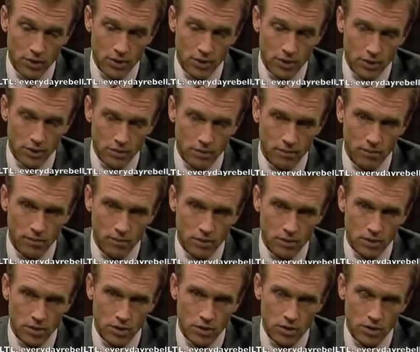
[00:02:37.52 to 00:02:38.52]
prison
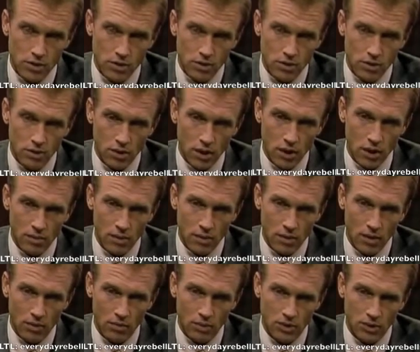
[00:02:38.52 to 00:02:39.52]
teaches you a lot
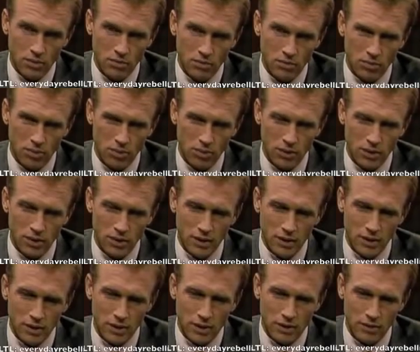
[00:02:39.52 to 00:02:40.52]
about what's important
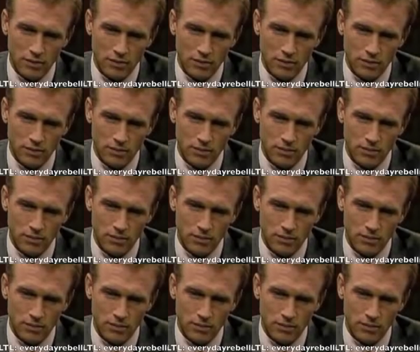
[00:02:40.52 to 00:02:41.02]
in life.